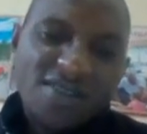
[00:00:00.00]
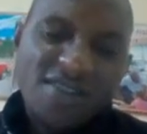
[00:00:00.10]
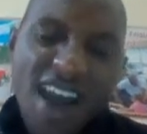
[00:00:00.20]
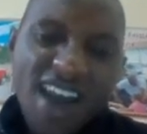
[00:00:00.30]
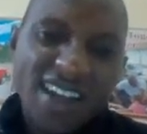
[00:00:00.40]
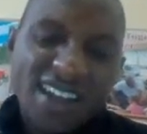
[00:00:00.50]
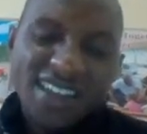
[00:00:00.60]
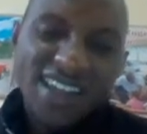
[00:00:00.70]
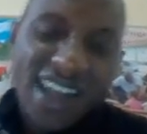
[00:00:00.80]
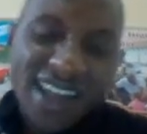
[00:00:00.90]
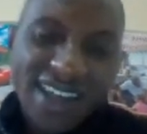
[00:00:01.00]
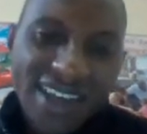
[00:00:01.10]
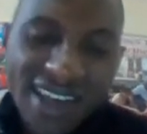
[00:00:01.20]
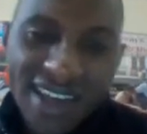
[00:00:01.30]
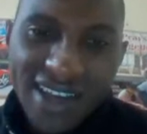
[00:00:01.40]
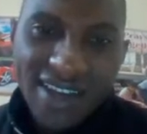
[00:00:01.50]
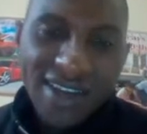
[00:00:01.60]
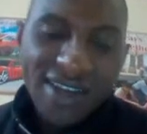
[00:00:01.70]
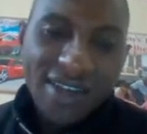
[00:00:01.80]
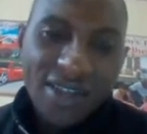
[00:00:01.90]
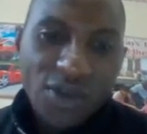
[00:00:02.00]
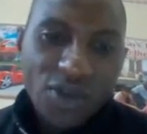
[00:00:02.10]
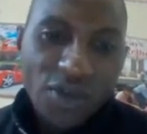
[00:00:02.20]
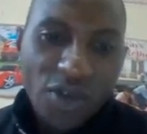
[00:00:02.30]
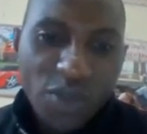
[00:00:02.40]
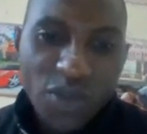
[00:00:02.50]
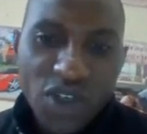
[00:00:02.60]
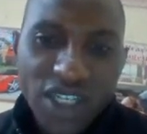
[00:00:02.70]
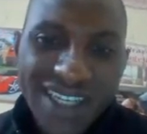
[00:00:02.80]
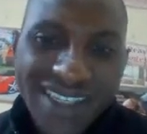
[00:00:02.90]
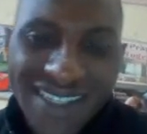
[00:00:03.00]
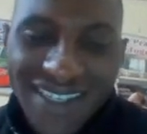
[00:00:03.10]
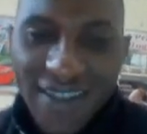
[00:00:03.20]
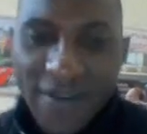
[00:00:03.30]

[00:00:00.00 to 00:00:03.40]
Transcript: fans like those of computers.